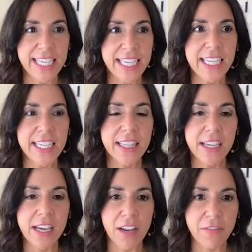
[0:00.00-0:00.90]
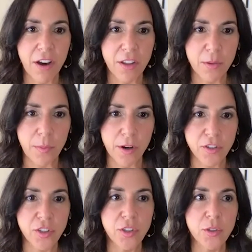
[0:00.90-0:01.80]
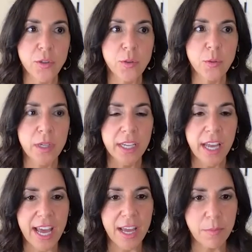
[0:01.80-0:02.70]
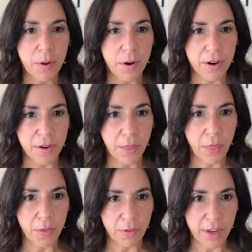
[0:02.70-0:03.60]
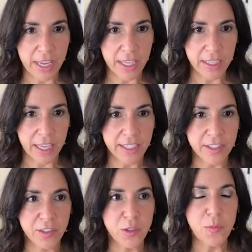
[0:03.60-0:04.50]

in The Godfather Part 2 and Part 3? Like did you